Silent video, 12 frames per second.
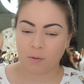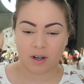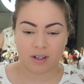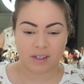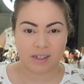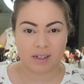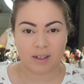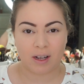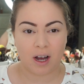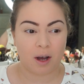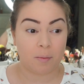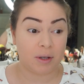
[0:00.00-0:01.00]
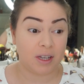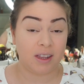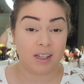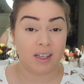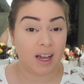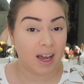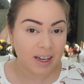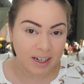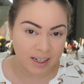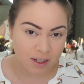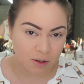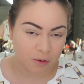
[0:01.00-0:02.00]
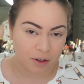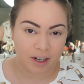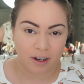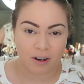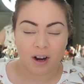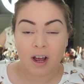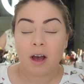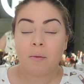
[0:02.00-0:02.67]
We are still up in the 80s over here,